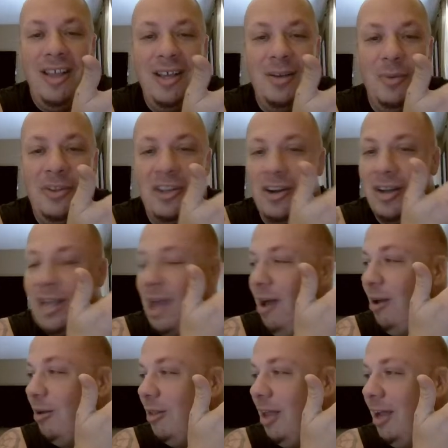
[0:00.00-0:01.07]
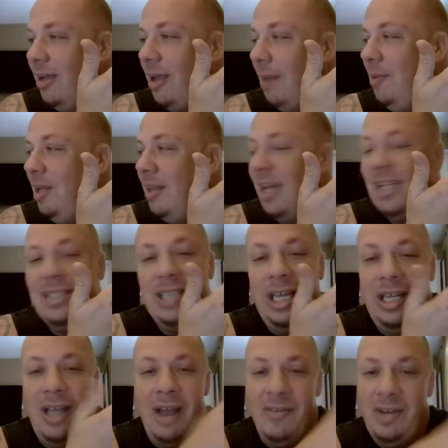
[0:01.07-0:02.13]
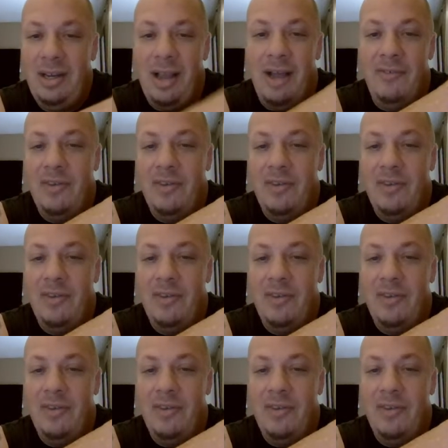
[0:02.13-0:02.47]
with your account. Like, I mean, like I said, every